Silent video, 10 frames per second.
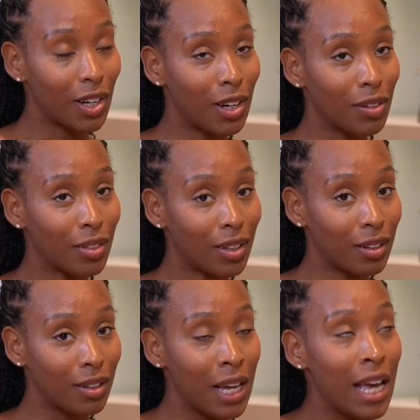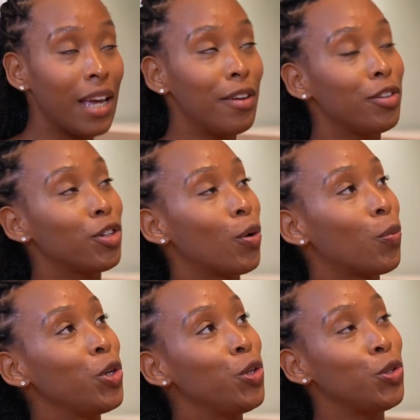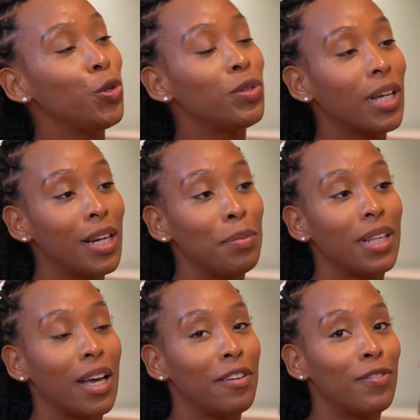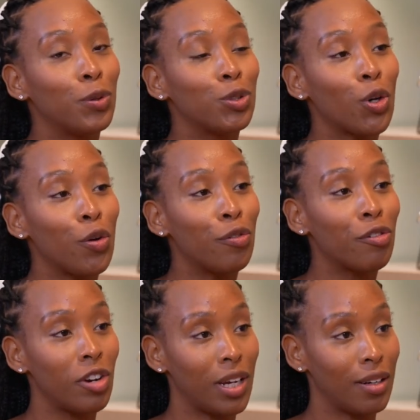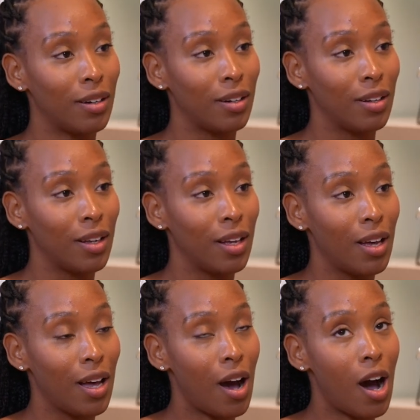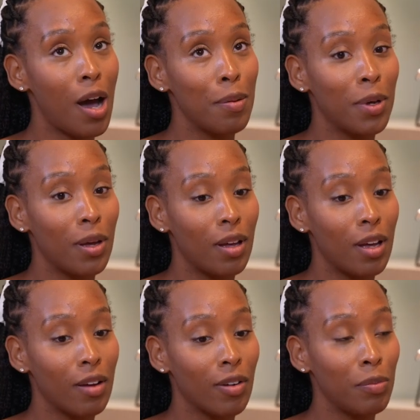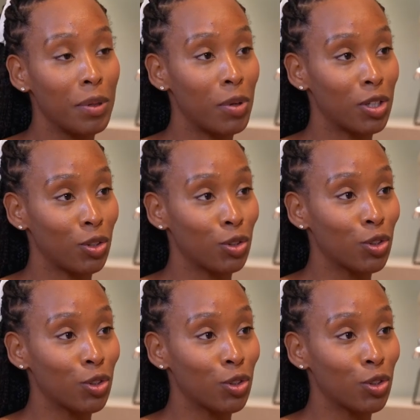I love that. When you telling me that, it feels so freeing. I'm a very big person on